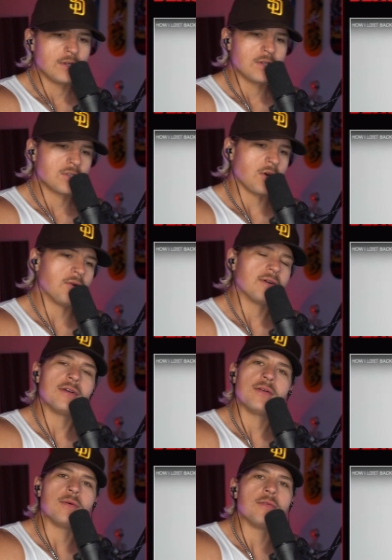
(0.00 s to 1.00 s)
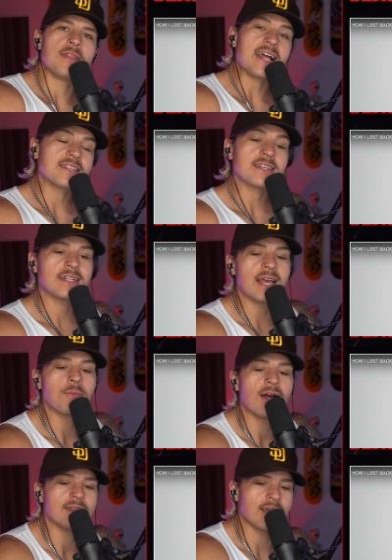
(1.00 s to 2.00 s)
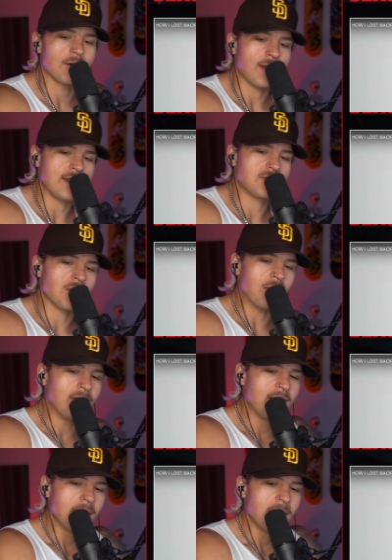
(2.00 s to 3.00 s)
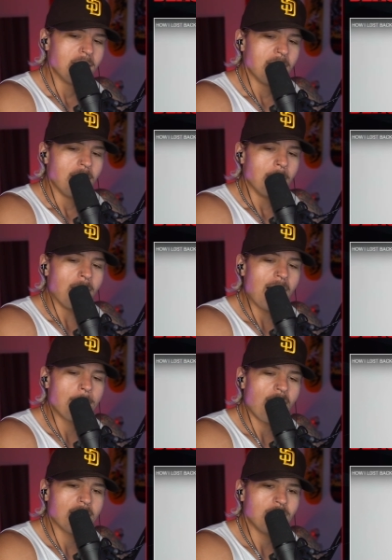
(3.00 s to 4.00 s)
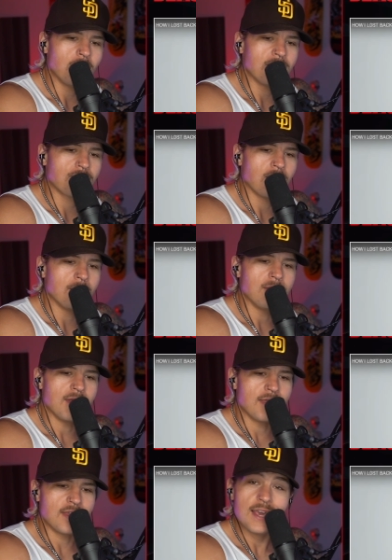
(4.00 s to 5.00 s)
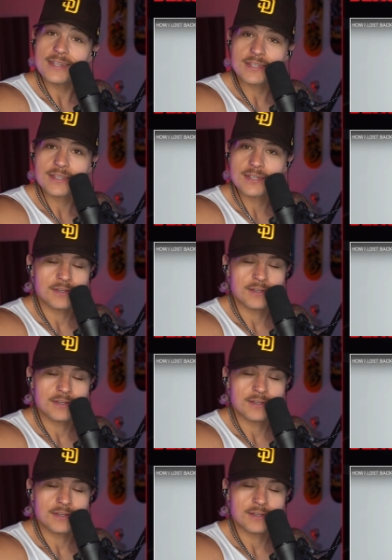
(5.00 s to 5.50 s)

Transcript: So that's the claim right there, right? So my body went from this